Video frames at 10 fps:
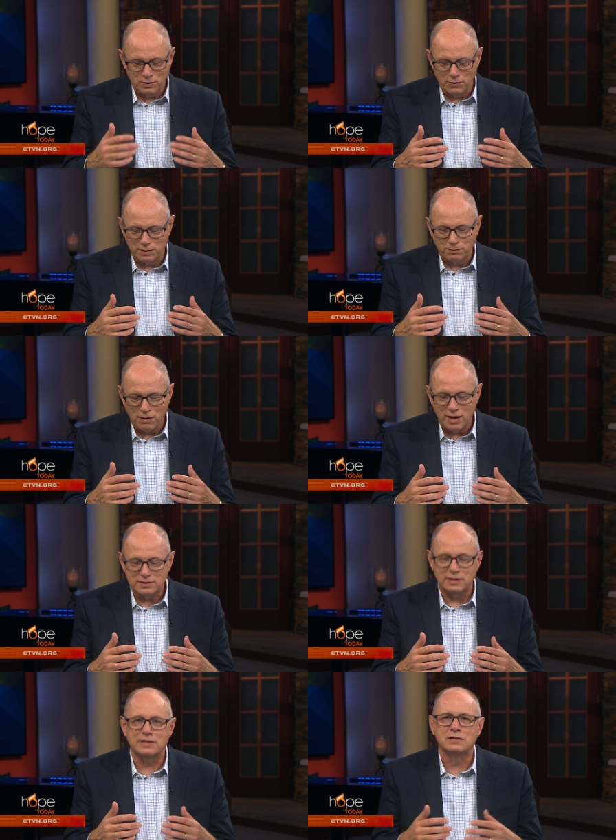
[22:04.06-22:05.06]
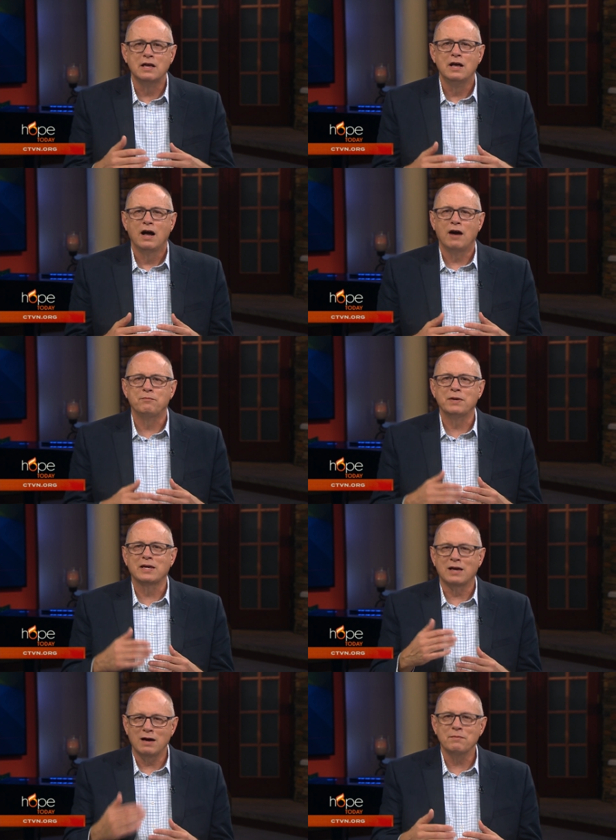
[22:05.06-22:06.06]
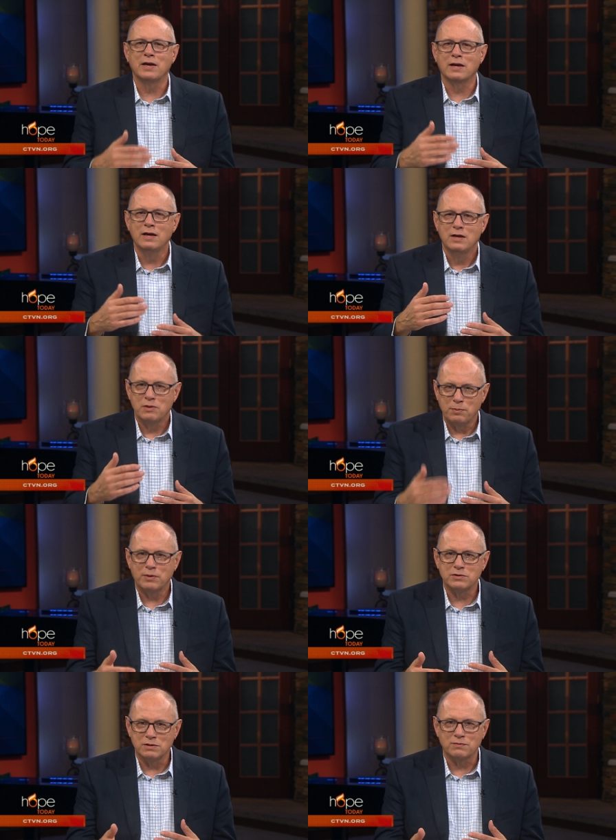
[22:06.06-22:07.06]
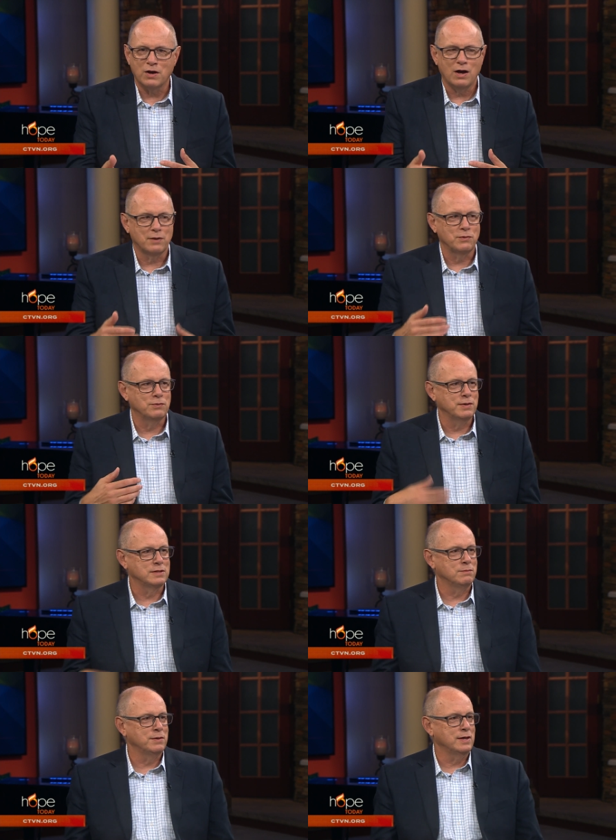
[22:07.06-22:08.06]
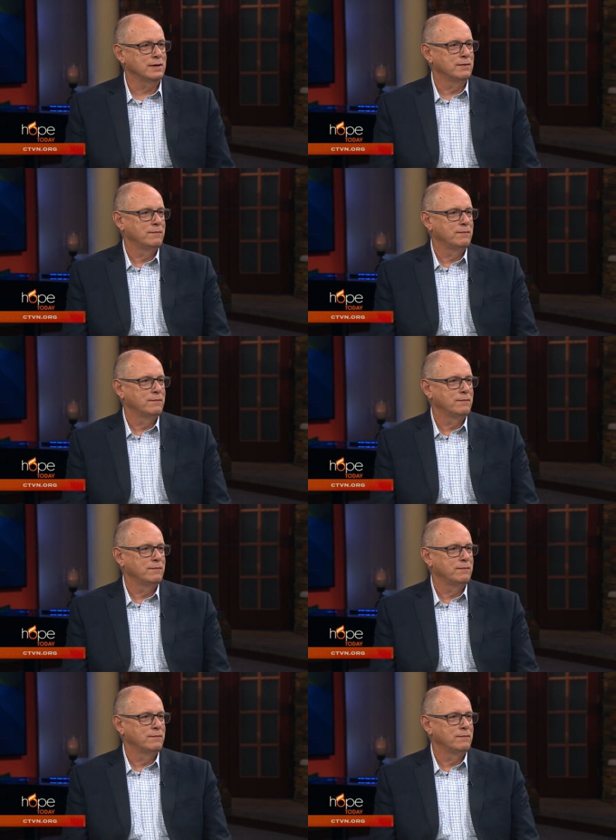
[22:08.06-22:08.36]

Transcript: growing process of becoming the person of God we were meant to be.